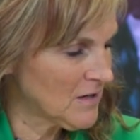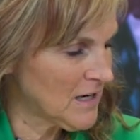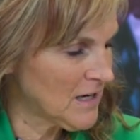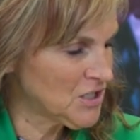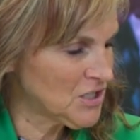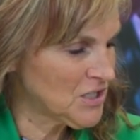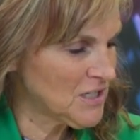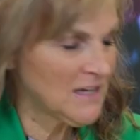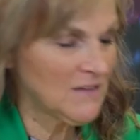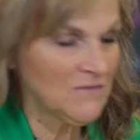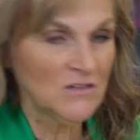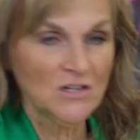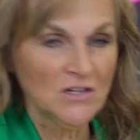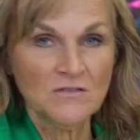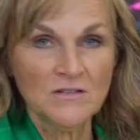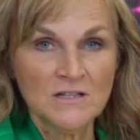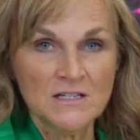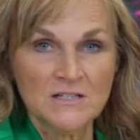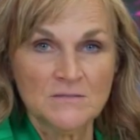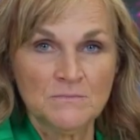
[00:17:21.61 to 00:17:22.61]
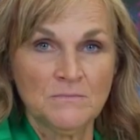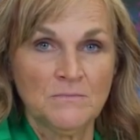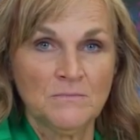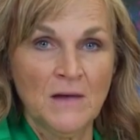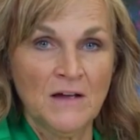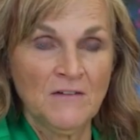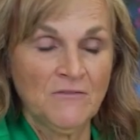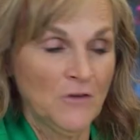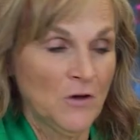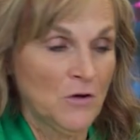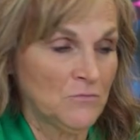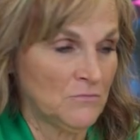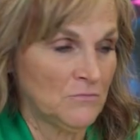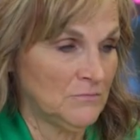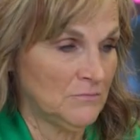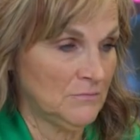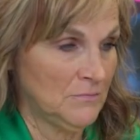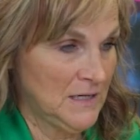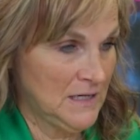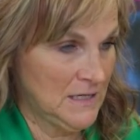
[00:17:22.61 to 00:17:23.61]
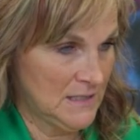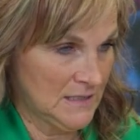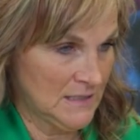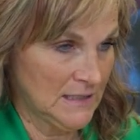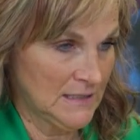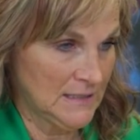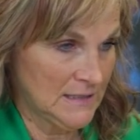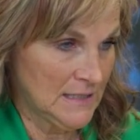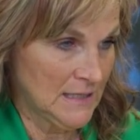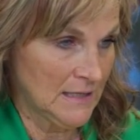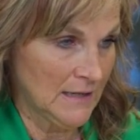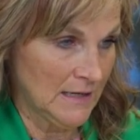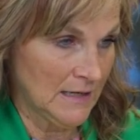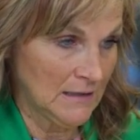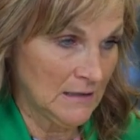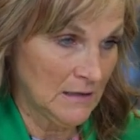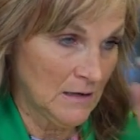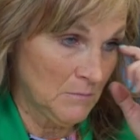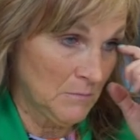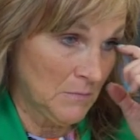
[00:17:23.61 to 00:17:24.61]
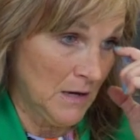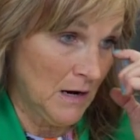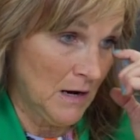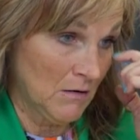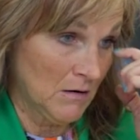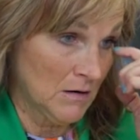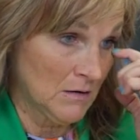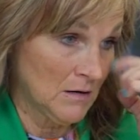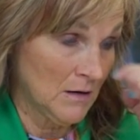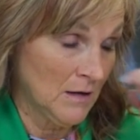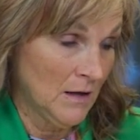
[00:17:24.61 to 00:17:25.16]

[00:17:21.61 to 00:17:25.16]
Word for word: I should have given you this, my phone, because I see it lighting up, Aaron.